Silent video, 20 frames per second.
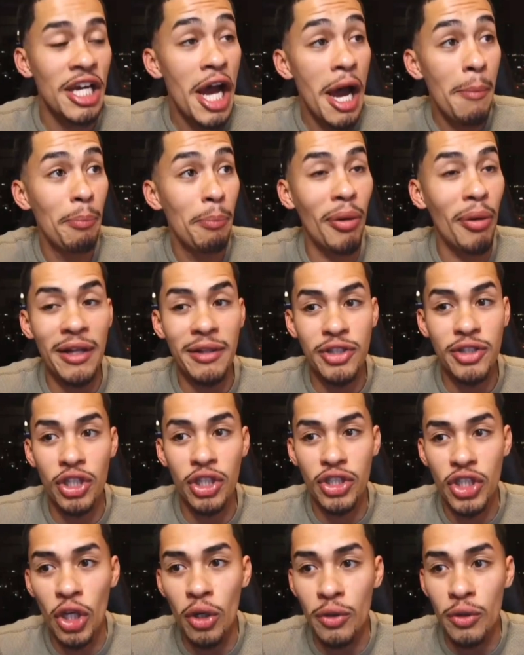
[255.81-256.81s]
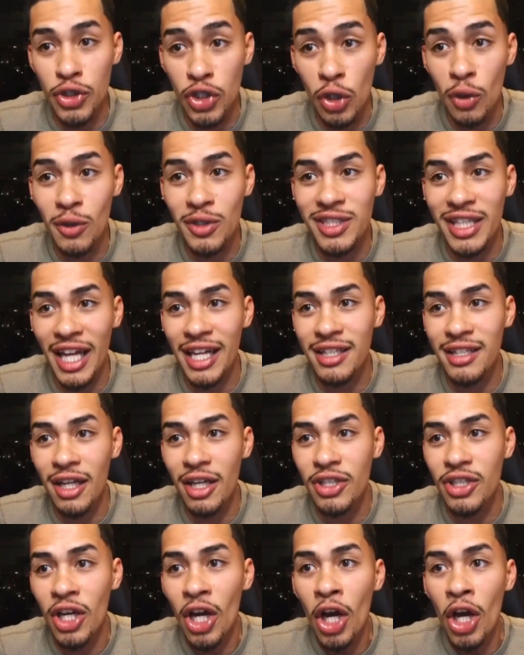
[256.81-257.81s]
but to dudes like
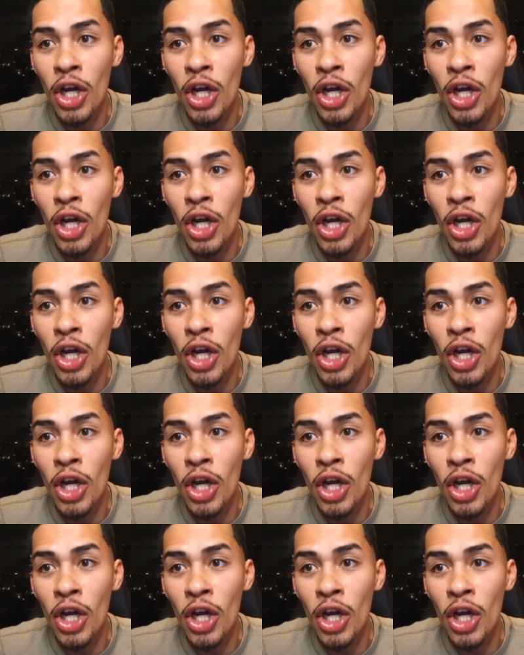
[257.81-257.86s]
this.